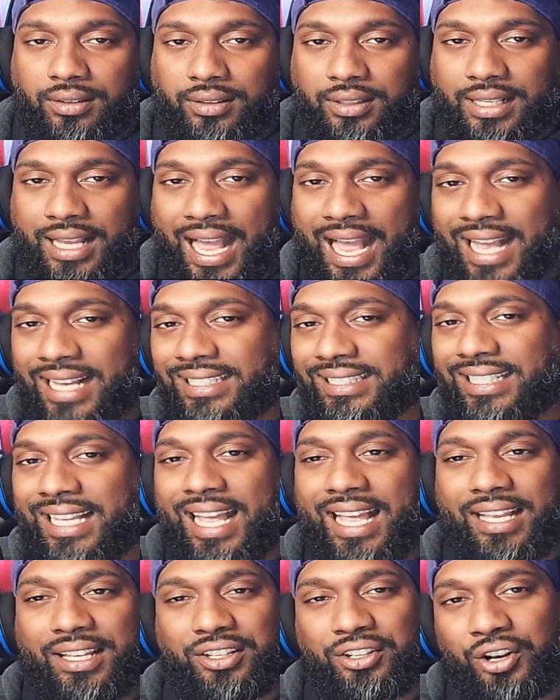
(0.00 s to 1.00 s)
guys
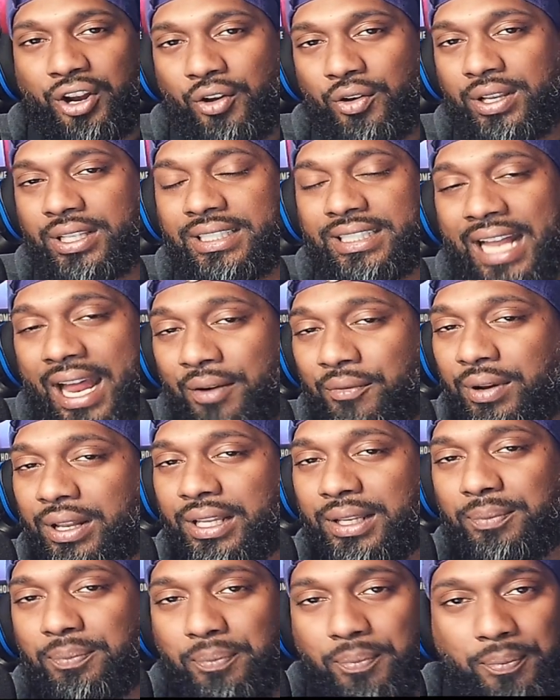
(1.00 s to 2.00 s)
that, you know, he's not
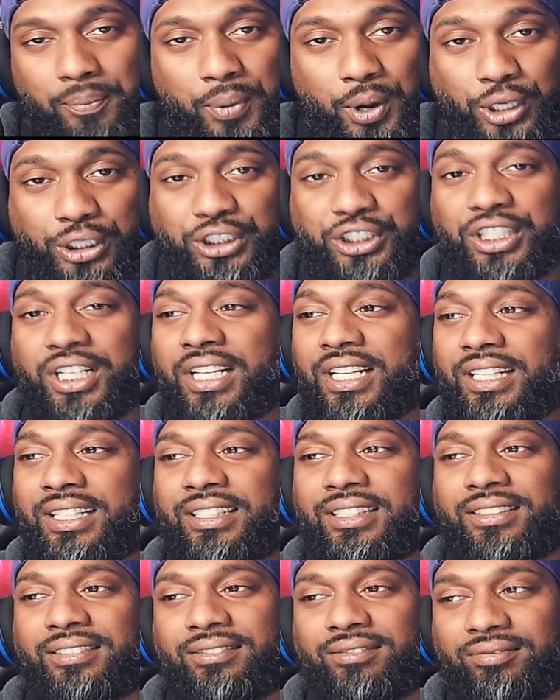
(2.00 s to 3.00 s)
really
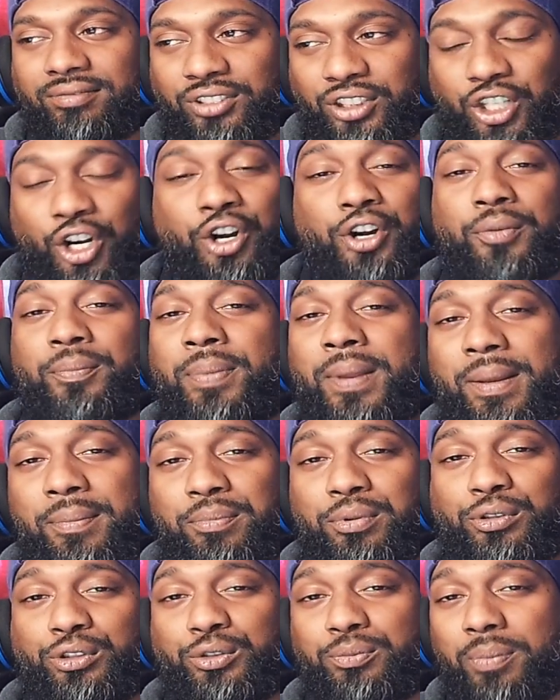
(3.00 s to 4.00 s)
pushing certain
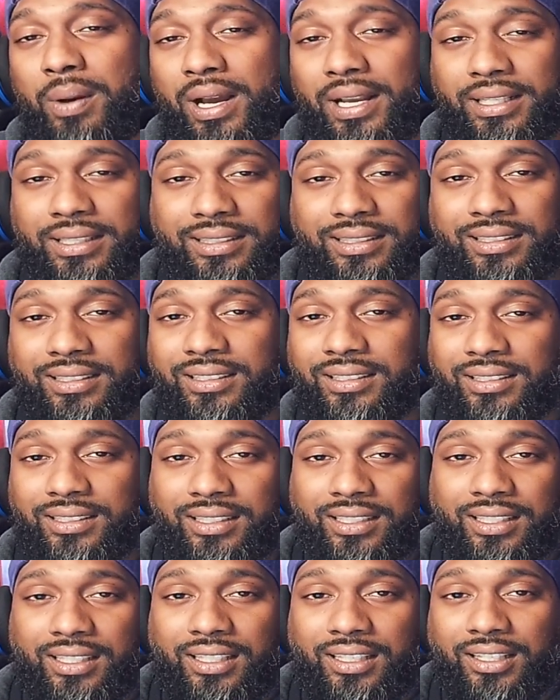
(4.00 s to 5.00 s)
people's buttons,
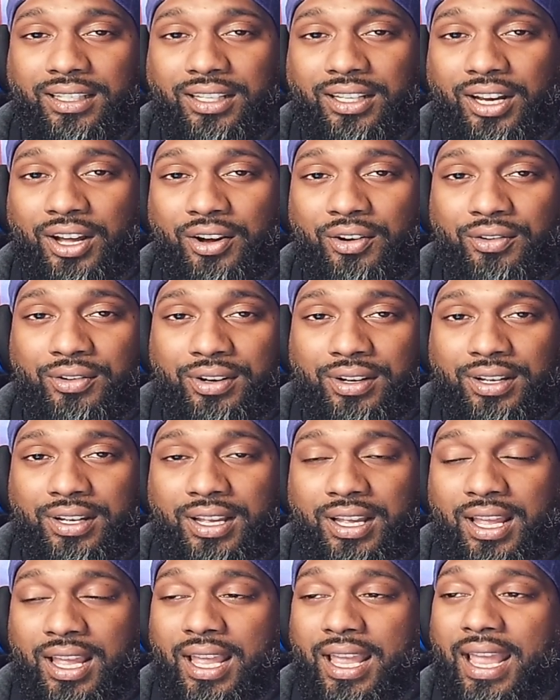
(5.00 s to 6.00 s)
you know,
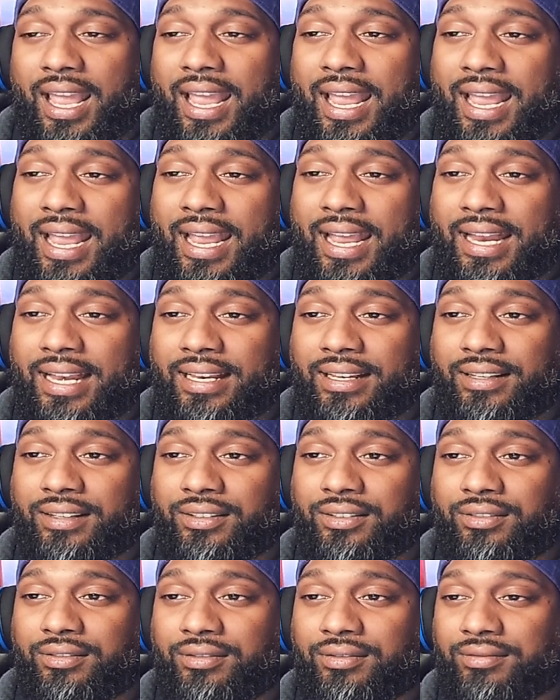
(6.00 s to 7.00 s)
and,
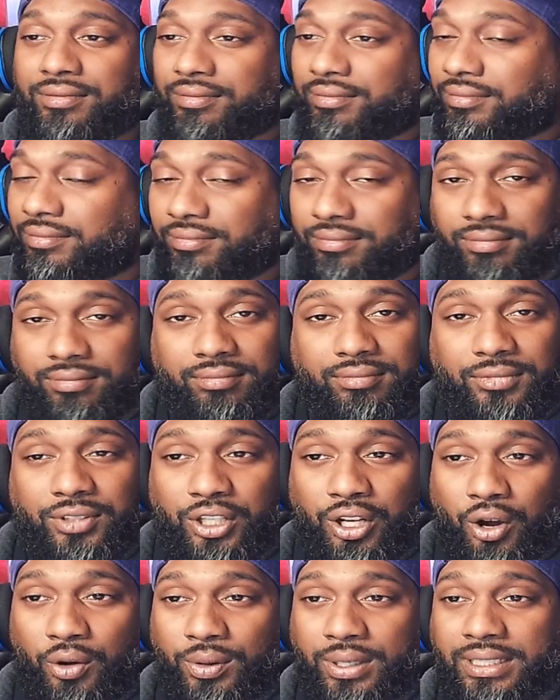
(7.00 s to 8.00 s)
you
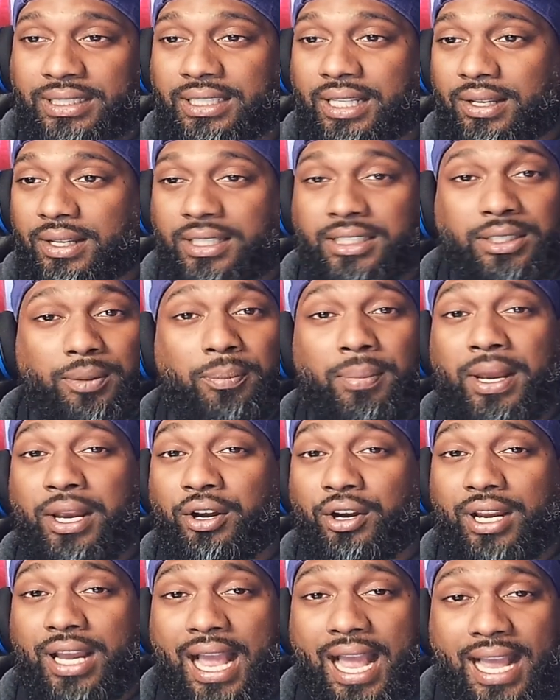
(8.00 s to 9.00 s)
know, he's a
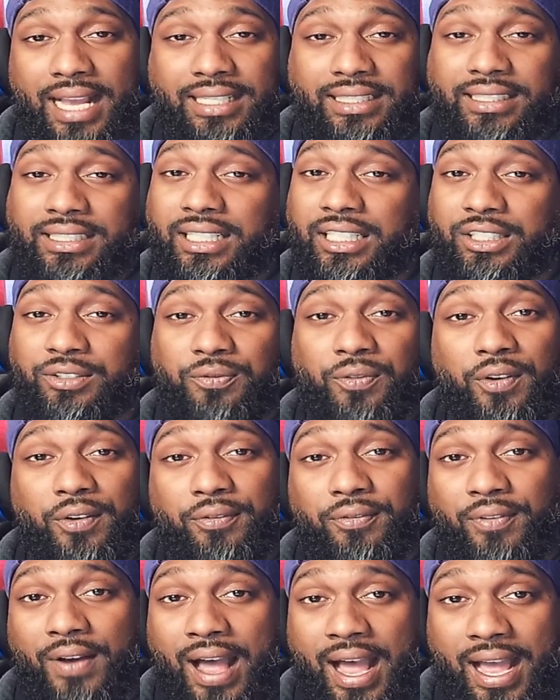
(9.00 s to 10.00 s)
bigger guy. He's
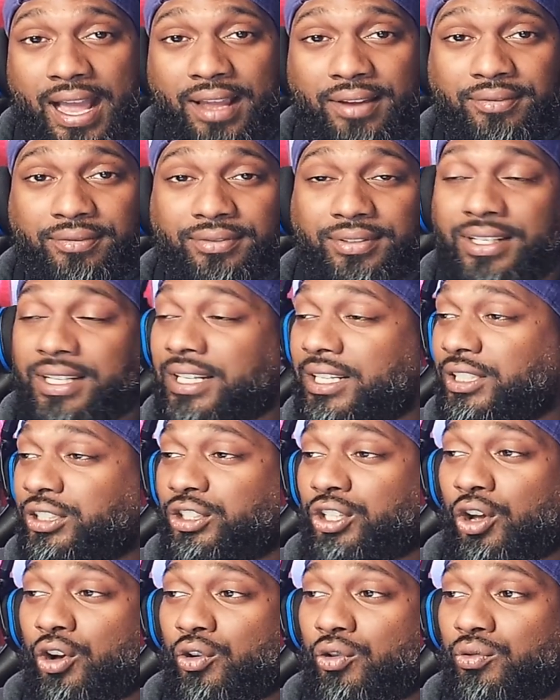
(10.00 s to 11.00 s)
6'5",
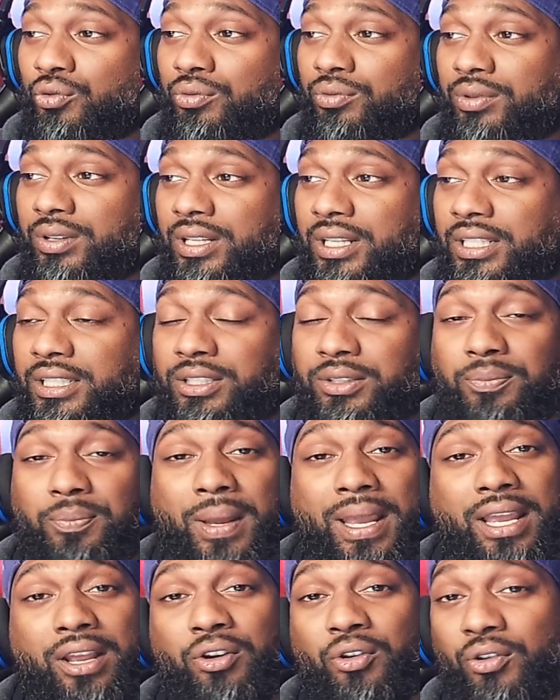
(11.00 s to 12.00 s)
so he's
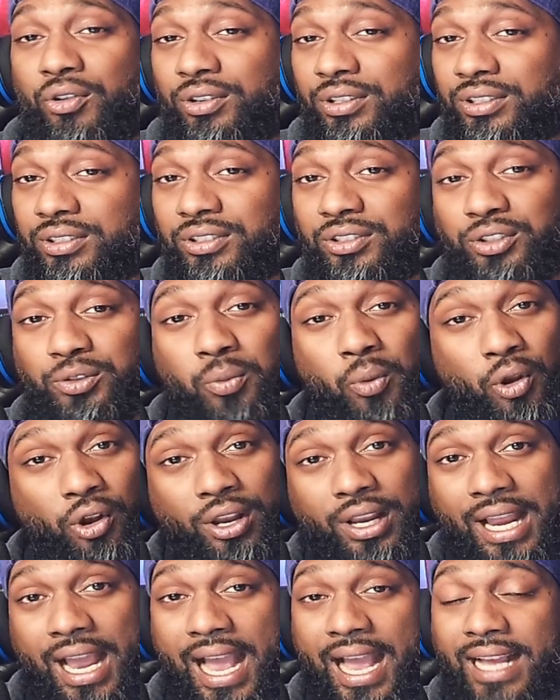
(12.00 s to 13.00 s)
picking on smaller
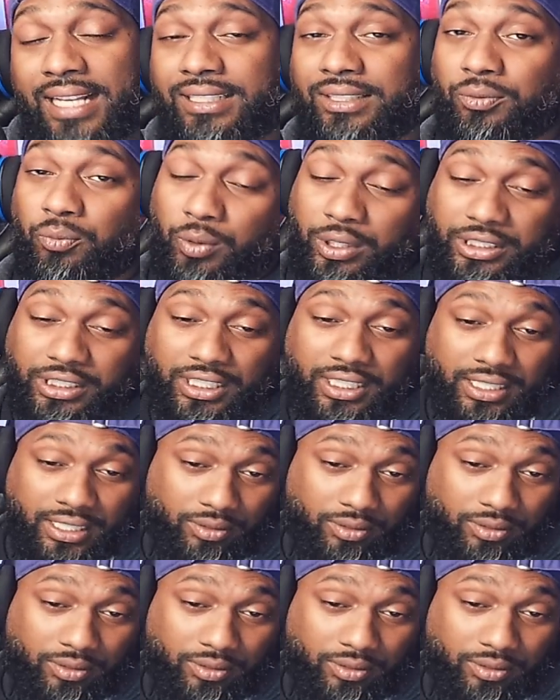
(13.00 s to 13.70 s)
guys, which